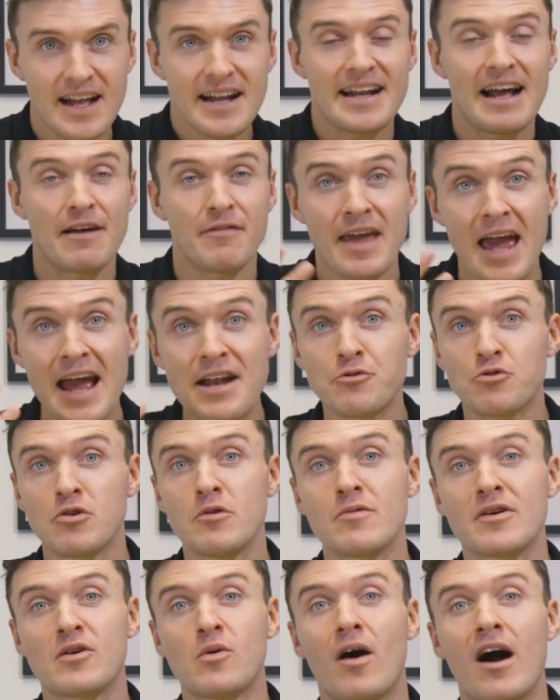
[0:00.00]
Now, the entry
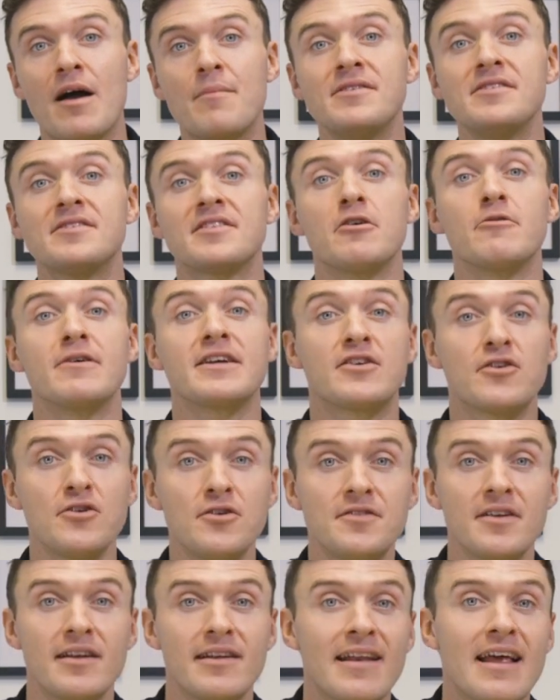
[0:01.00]
requirements are a
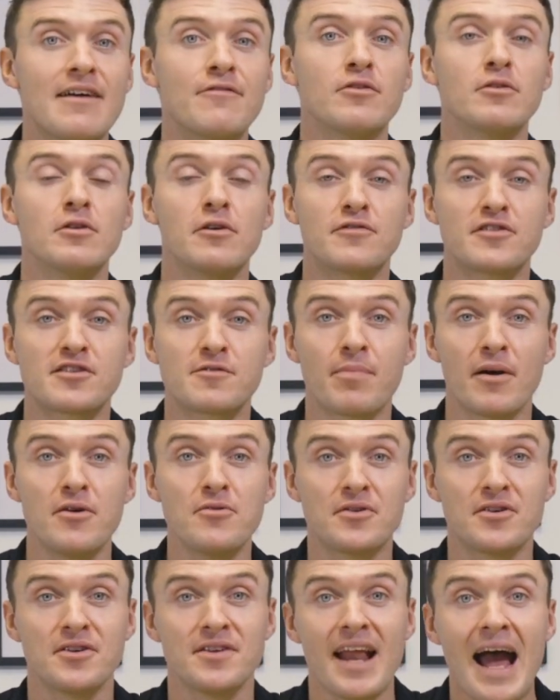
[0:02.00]
good level of
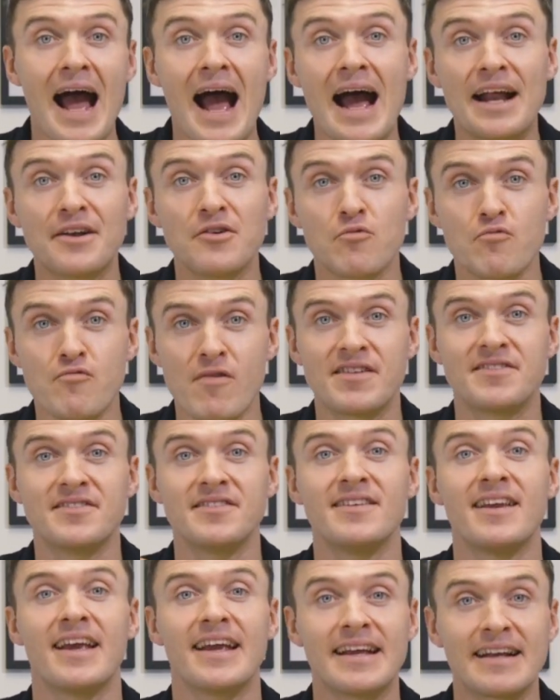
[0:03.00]
spoken and
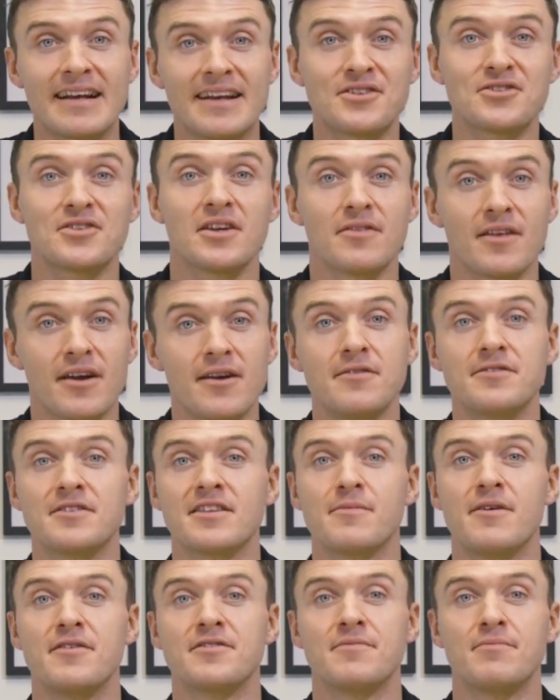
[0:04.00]
written English. Those are
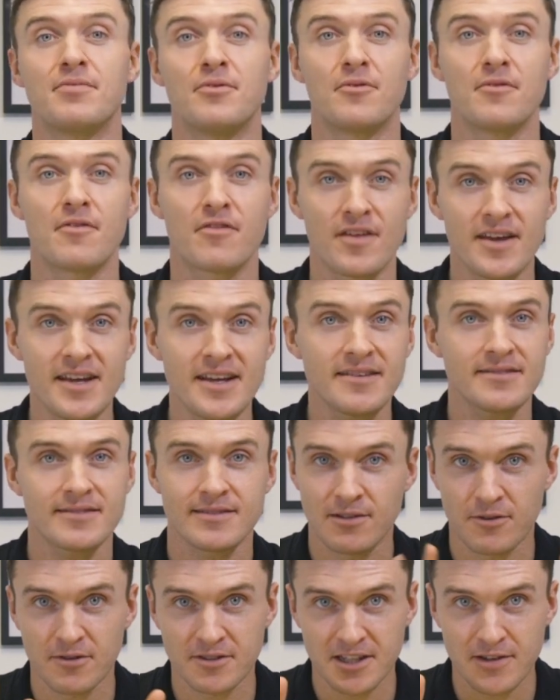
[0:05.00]
the most important things. As
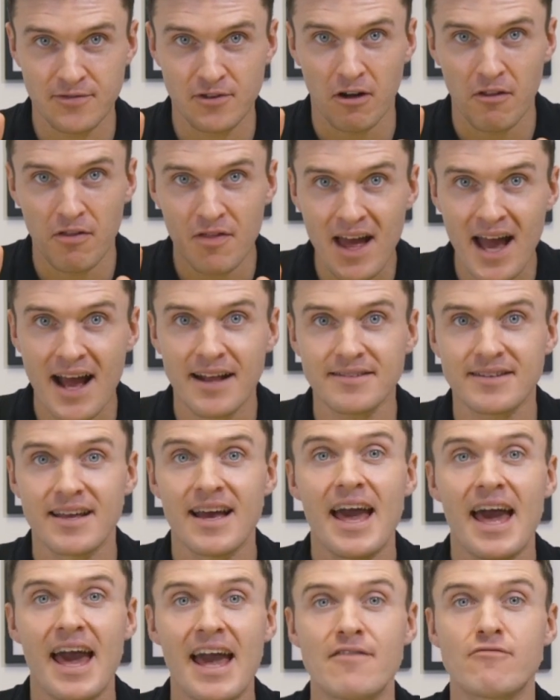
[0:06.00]
long as you've got that,
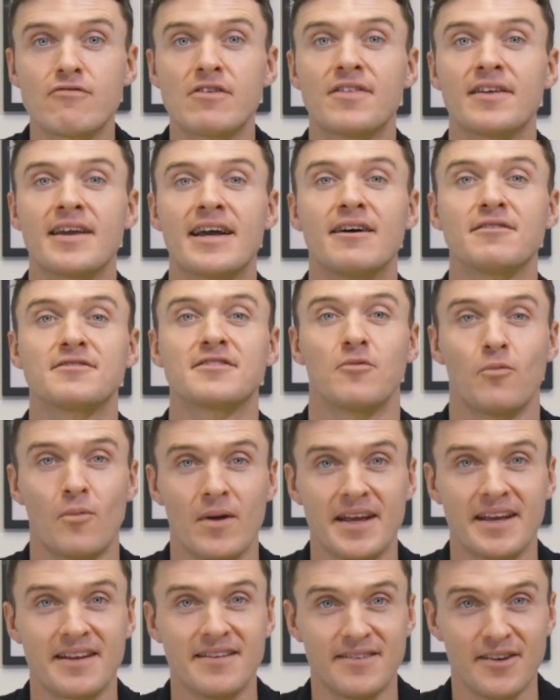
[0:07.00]
everything else
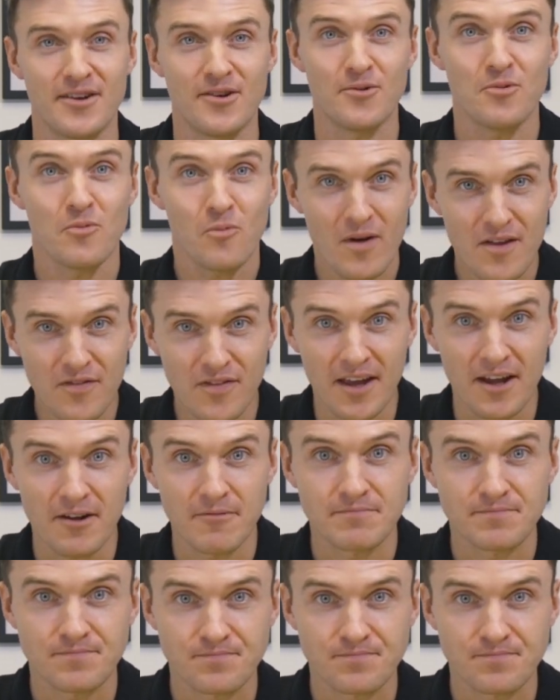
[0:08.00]
we can do with you.